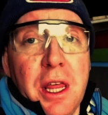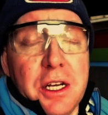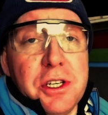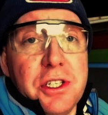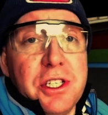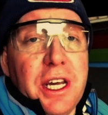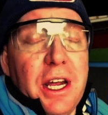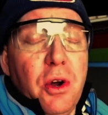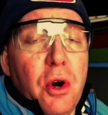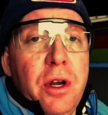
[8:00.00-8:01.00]
That's our
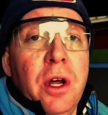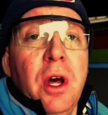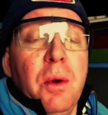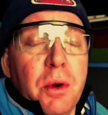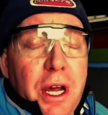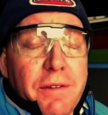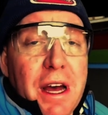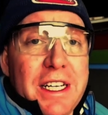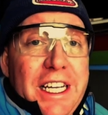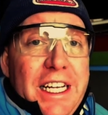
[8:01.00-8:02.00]
skin on. We'll give it
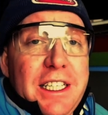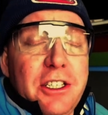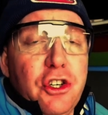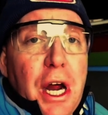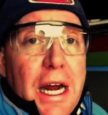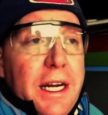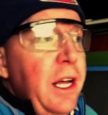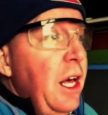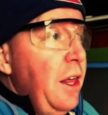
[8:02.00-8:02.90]
a day to dry,